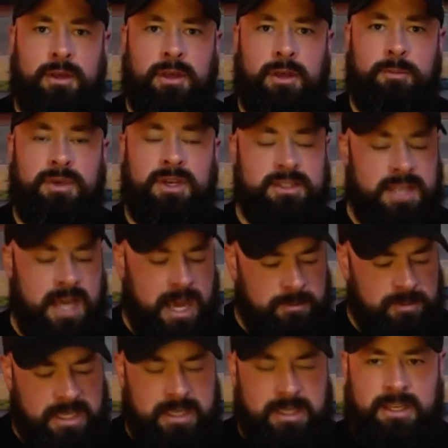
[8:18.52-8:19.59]
Because I'm
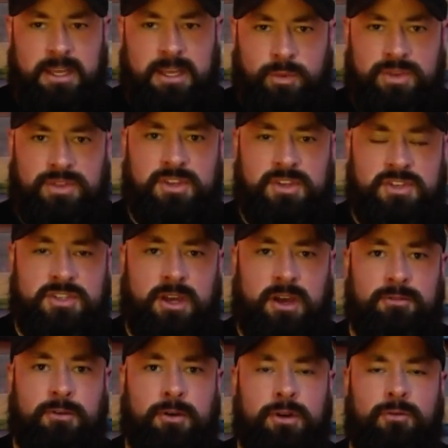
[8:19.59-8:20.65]
getting hit with this
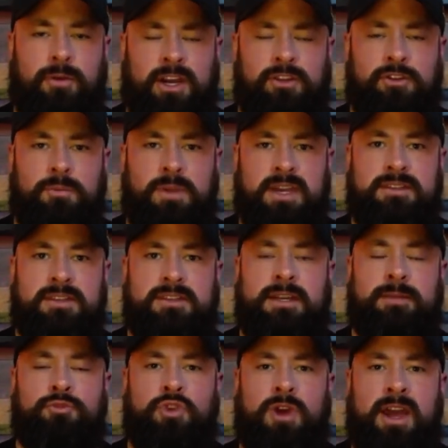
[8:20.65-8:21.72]
stuff on a regular basis, and
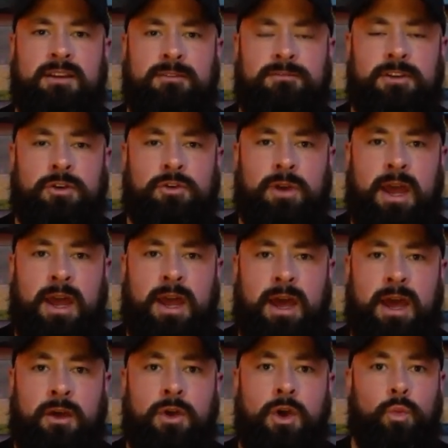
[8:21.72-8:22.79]
I'm trying to figure out,
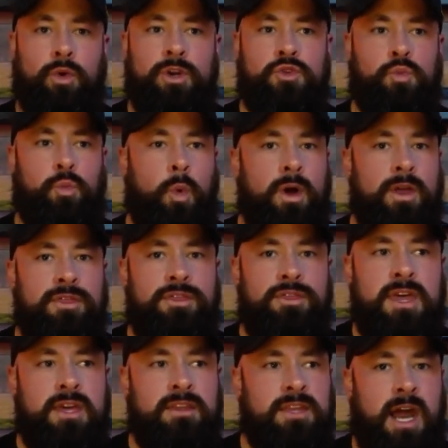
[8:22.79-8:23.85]
what is one
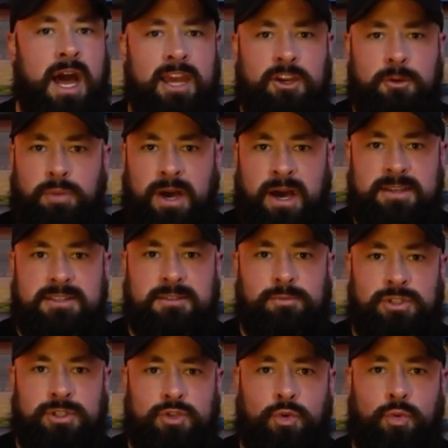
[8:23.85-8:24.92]
thing that I could
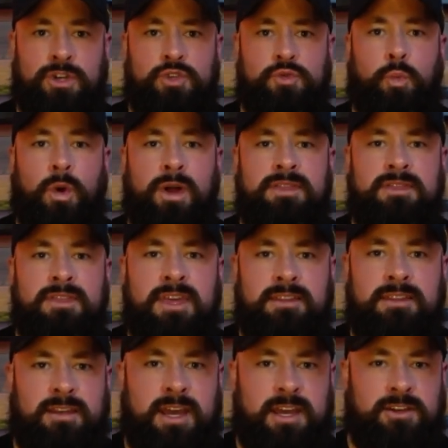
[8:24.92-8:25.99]
possibly do? What is one thing
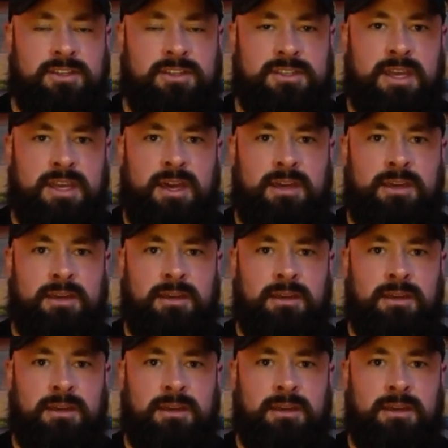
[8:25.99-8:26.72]
that I could say?